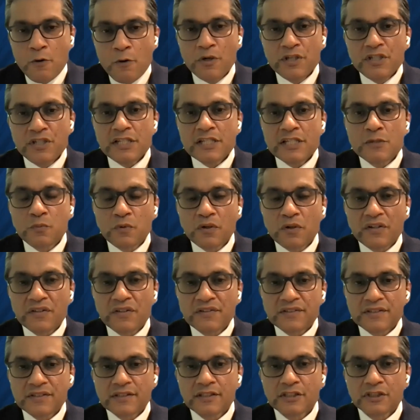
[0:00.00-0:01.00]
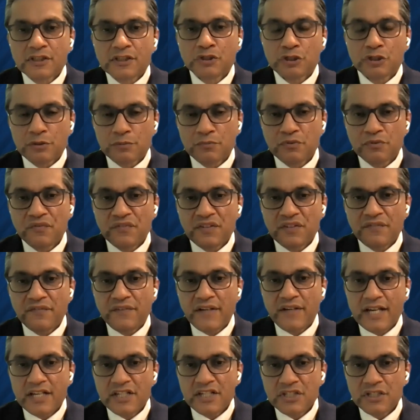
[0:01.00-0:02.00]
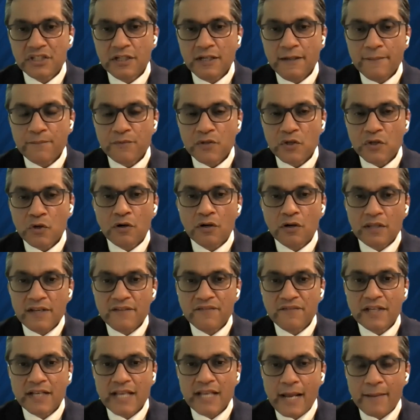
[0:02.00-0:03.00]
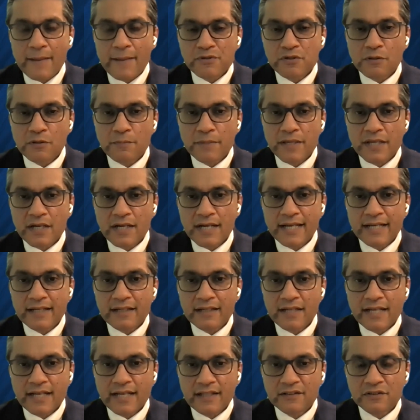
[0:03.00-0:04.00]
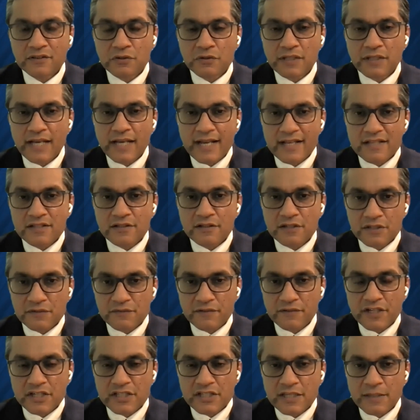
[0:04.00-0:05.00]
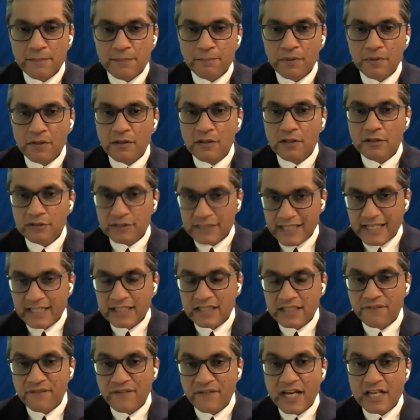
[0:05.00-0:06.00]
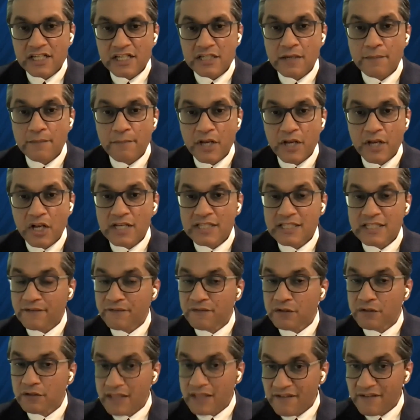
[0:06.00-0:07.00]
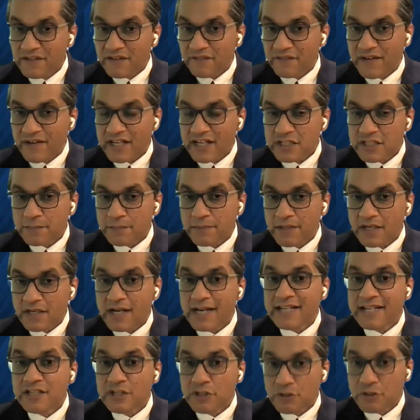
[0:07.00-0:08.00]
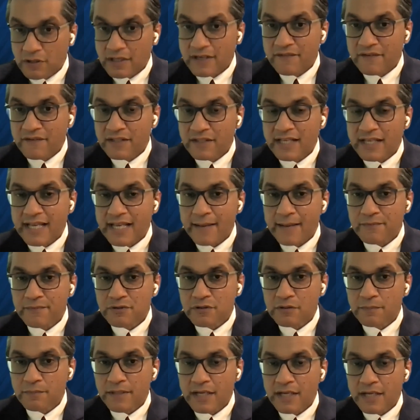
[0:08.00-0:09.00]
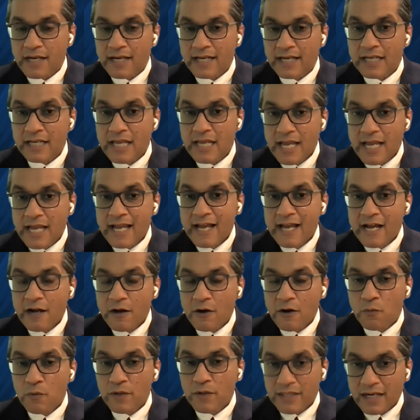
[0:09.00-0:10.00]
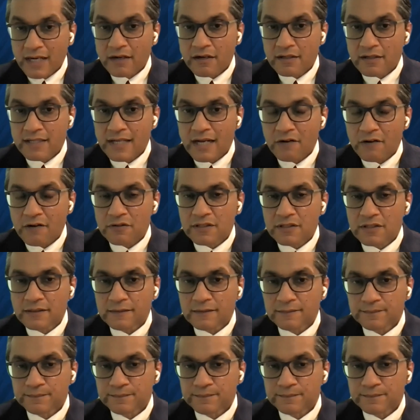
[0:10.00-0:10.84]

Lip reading: which is worse, to remove the fascia or leave the capsule behind? And so the answer is very simple. Take the fascia, because if you leave the fascia behind, you're leaving the capsule behind without a doubt.